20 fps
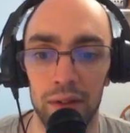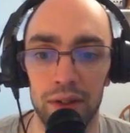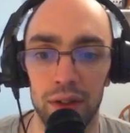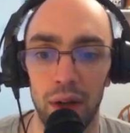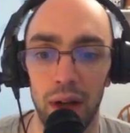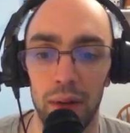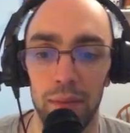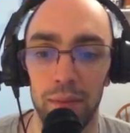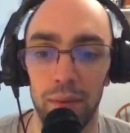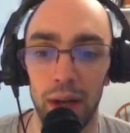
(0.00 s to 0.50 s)

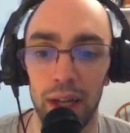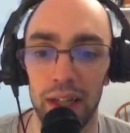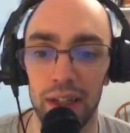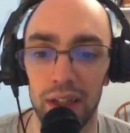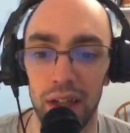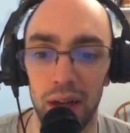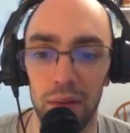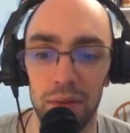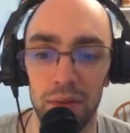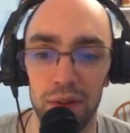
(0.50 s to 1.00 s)
So
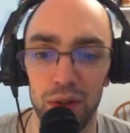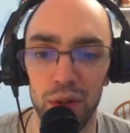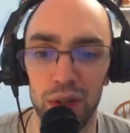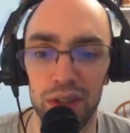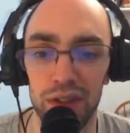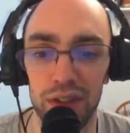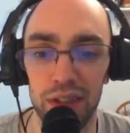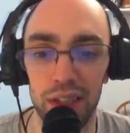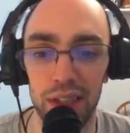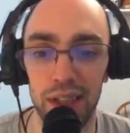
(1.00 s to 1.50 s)
you
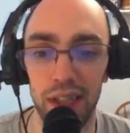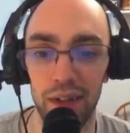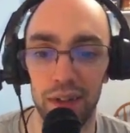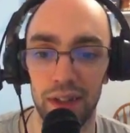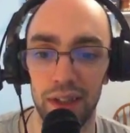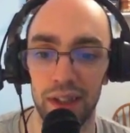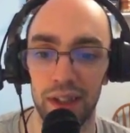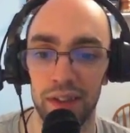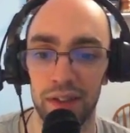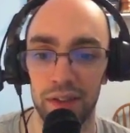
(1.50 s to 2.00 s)
can see now
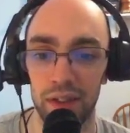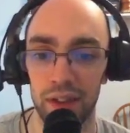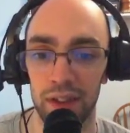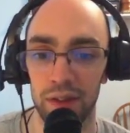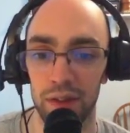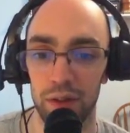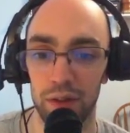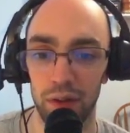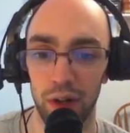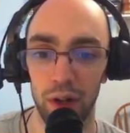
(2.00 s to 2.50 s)
that
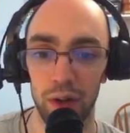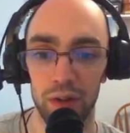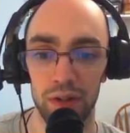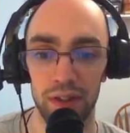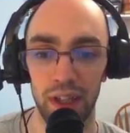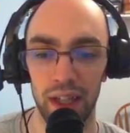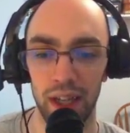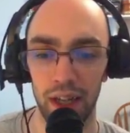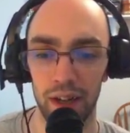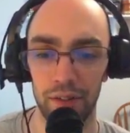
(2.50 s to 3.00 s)
these drones,
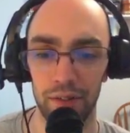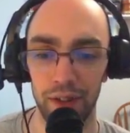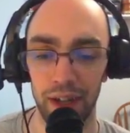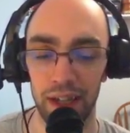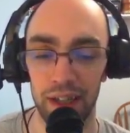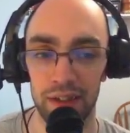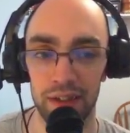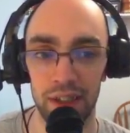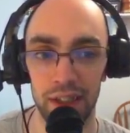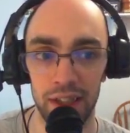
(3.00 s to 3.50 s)
they kind of
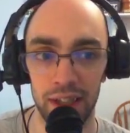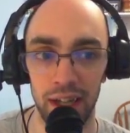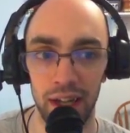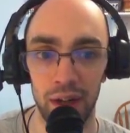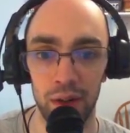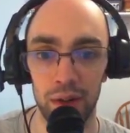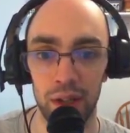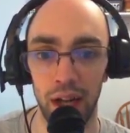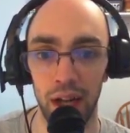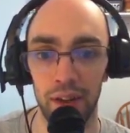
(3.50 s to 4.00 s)
phase in and
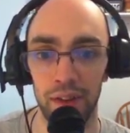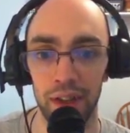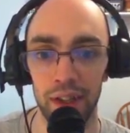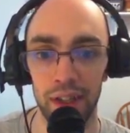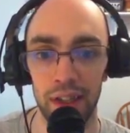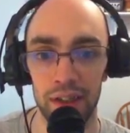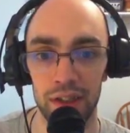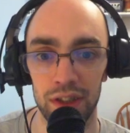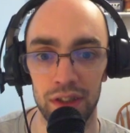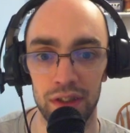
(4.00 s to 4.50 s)
out. I think
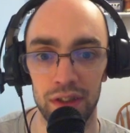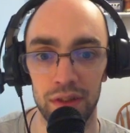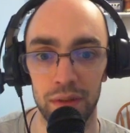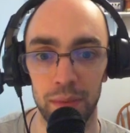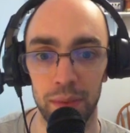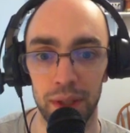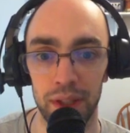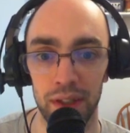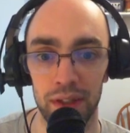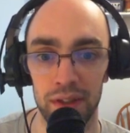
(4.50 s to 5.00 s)
that's
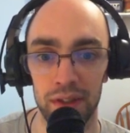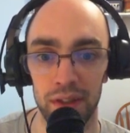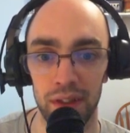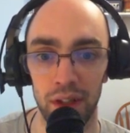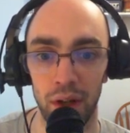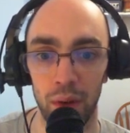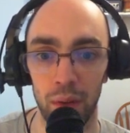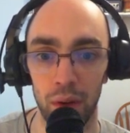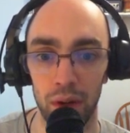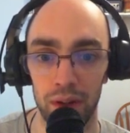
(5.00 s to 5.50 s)
just because
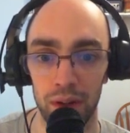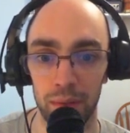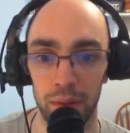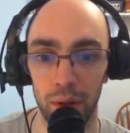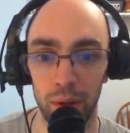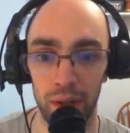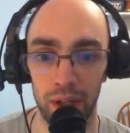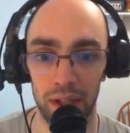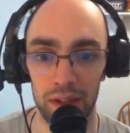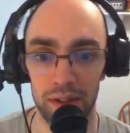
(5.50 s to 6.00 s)
they don't want them
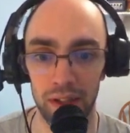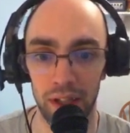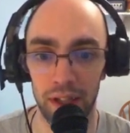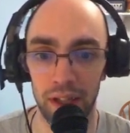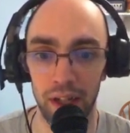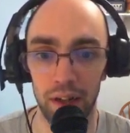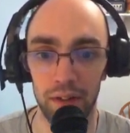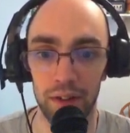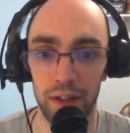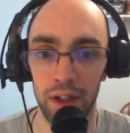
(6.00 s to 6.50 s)
going inside
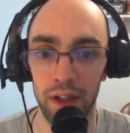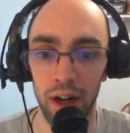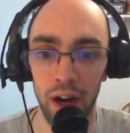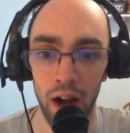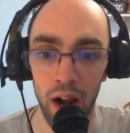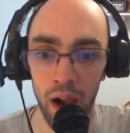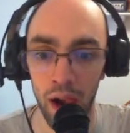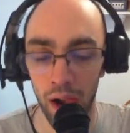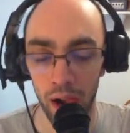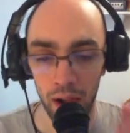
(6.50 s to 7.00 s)
cover.
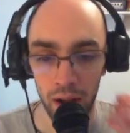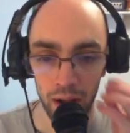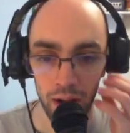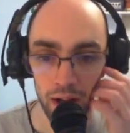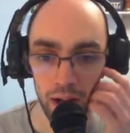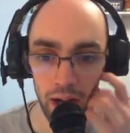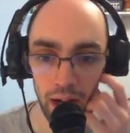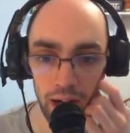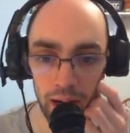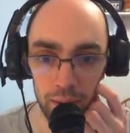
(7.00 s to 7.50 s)

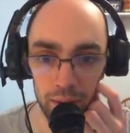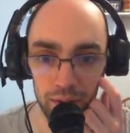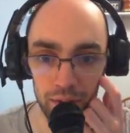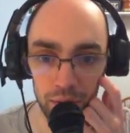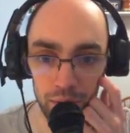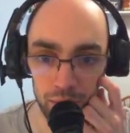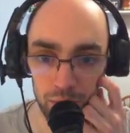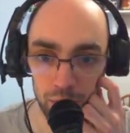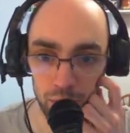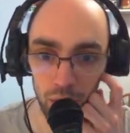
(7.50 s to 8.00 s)
If
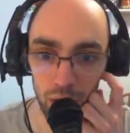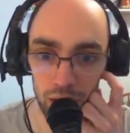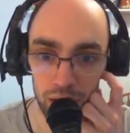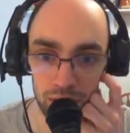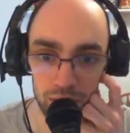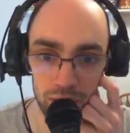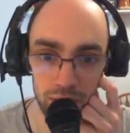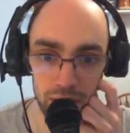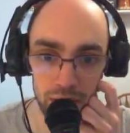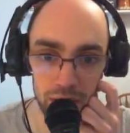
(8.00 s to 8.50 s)
you walk
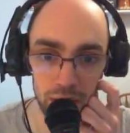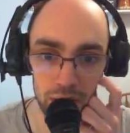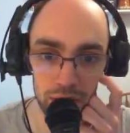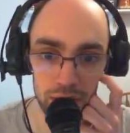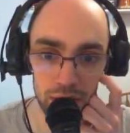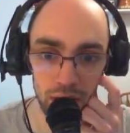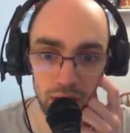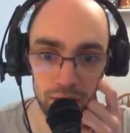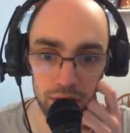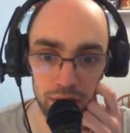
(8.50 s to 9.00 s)
really close
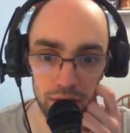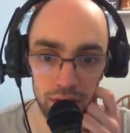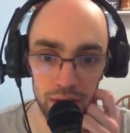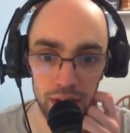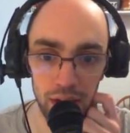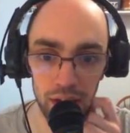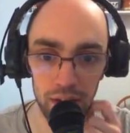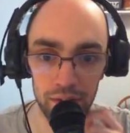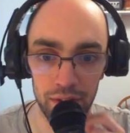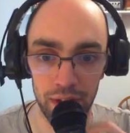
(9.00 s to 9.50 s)
to cover, they'll
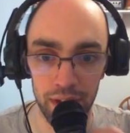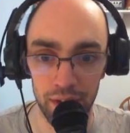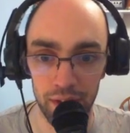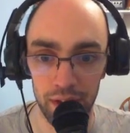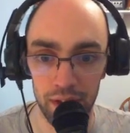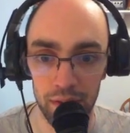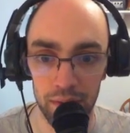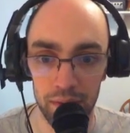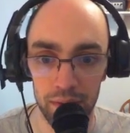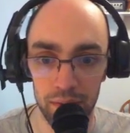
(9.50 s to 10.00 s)
kind of like
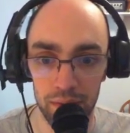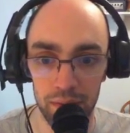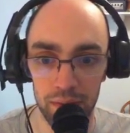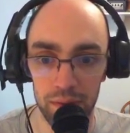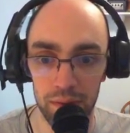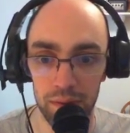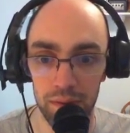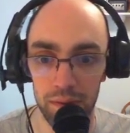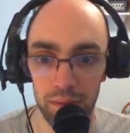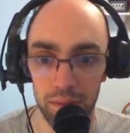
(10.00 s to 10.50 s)

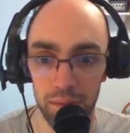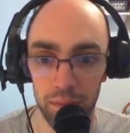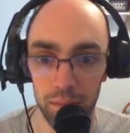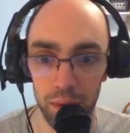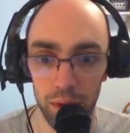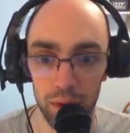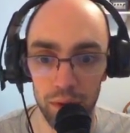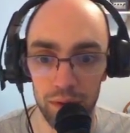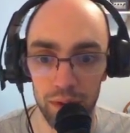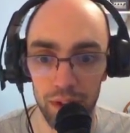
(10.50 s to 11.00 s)

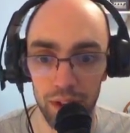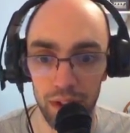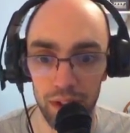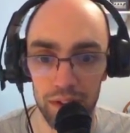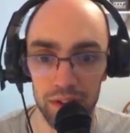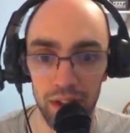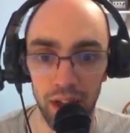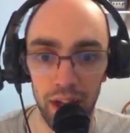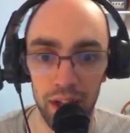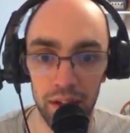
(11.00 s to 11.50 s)
move to the
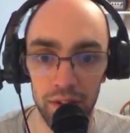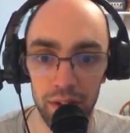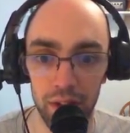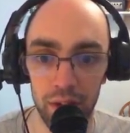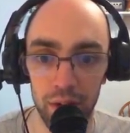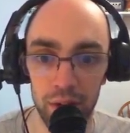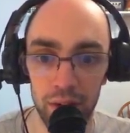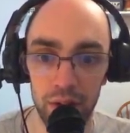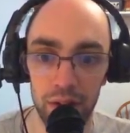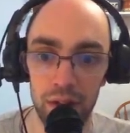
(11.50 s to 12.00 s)
other side of
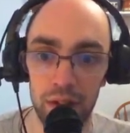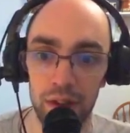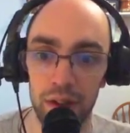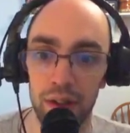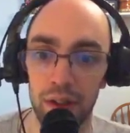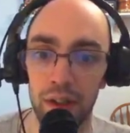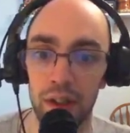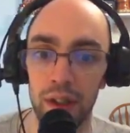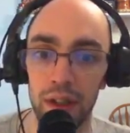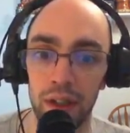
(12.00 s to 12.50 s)
you
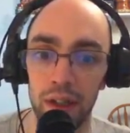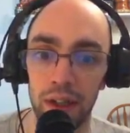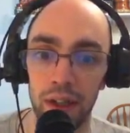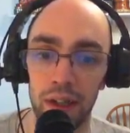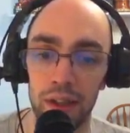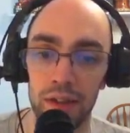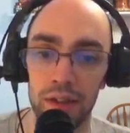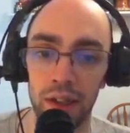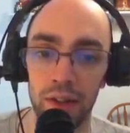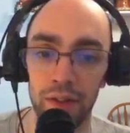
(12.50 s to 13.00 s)

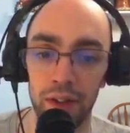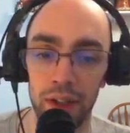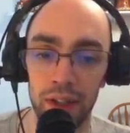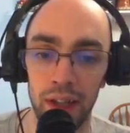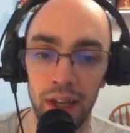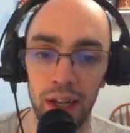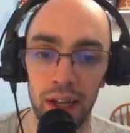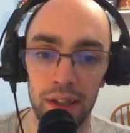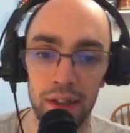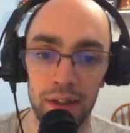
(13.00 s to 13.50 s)
and stuff like
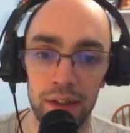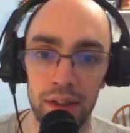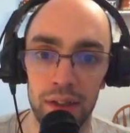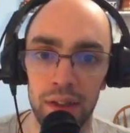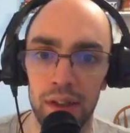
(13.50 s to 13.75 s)
that.